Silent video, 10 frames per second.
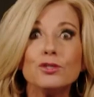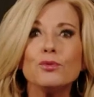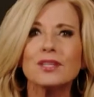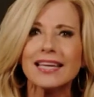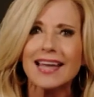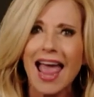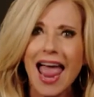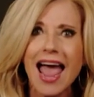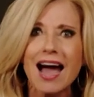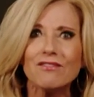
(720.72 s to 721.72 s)
You can
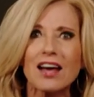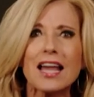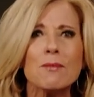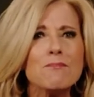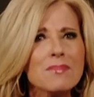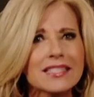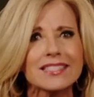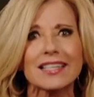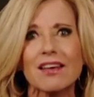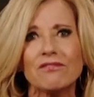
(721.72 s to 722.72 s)
have an
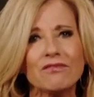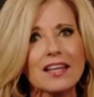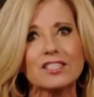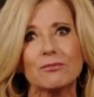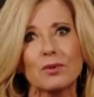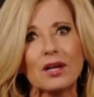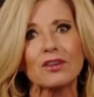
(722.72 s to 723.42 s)
immensely effective prayer